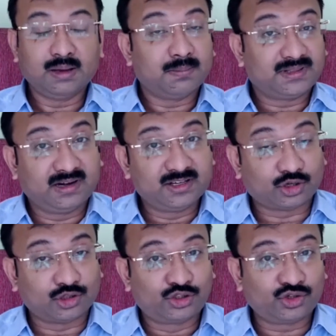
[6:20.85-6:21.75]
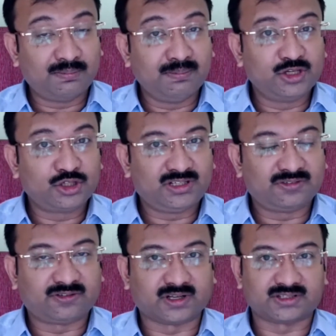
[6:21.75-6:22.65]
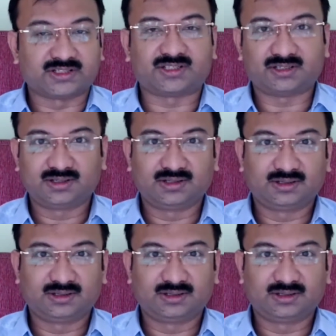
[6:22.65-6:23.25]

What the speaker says: But there is also a major difference.